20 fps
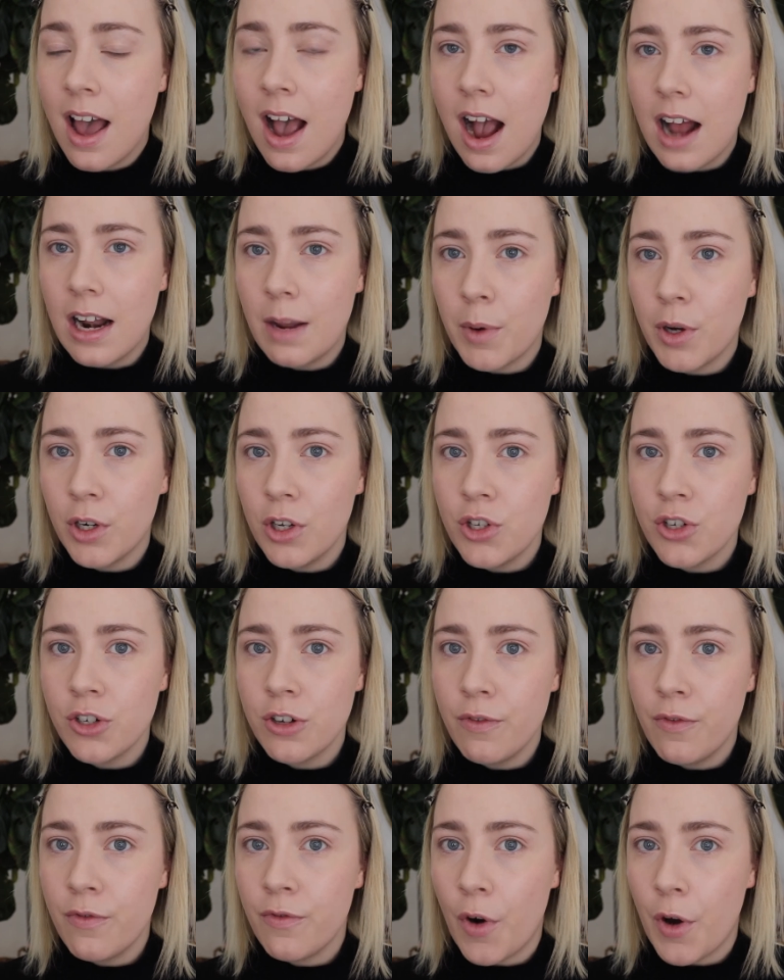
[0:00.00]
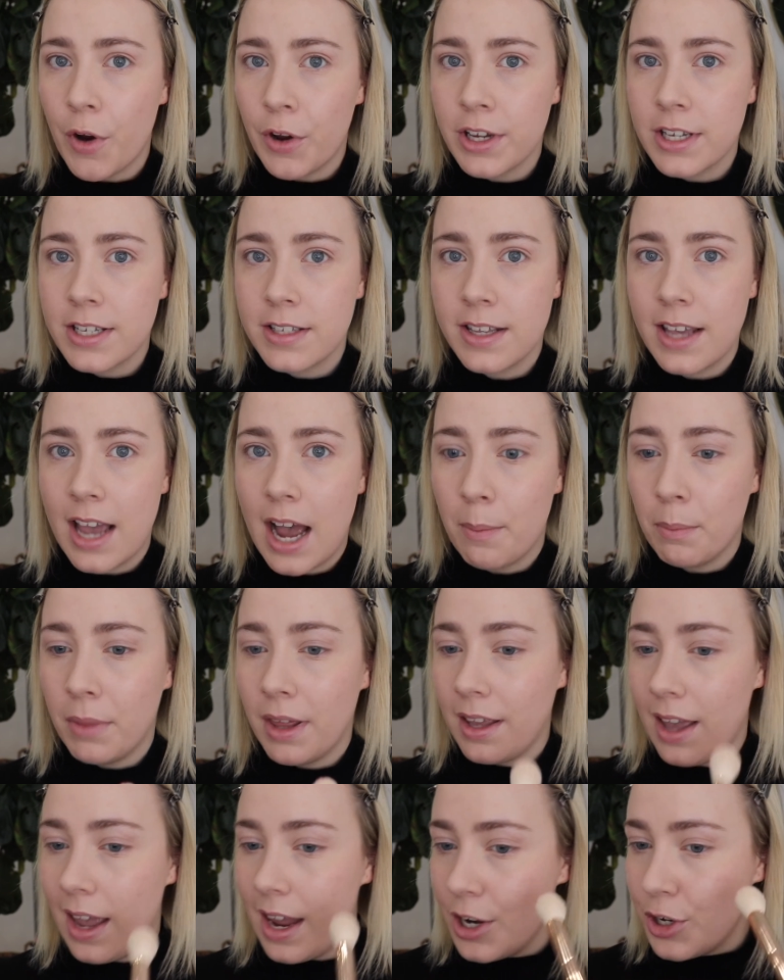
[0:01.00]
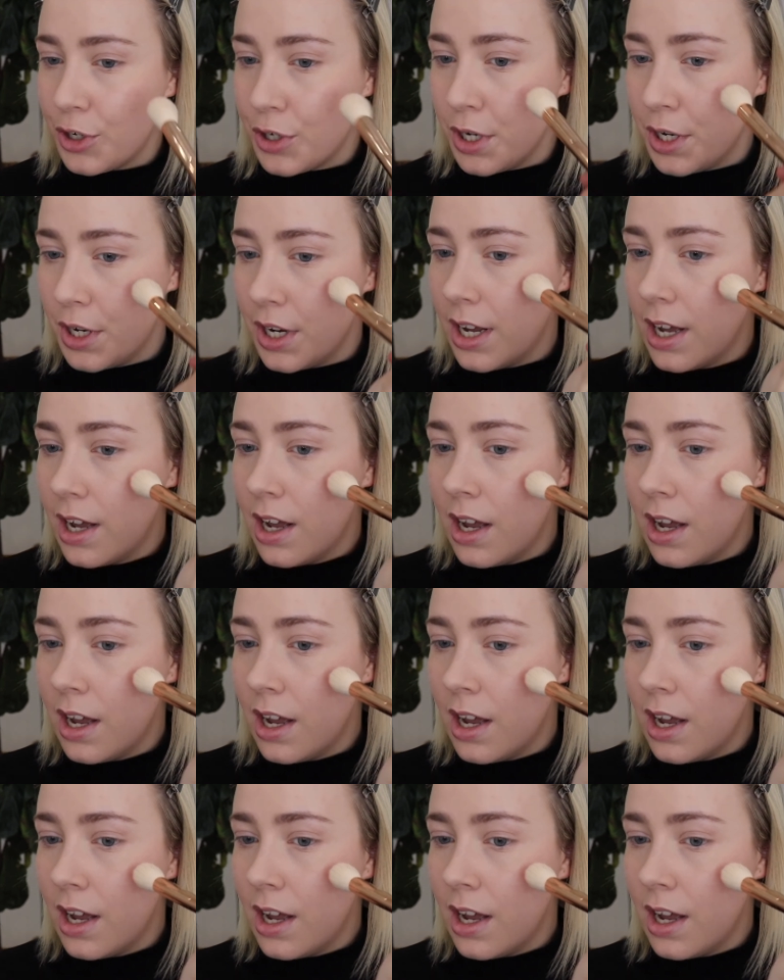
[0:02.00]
And I'm going to sort of focus the application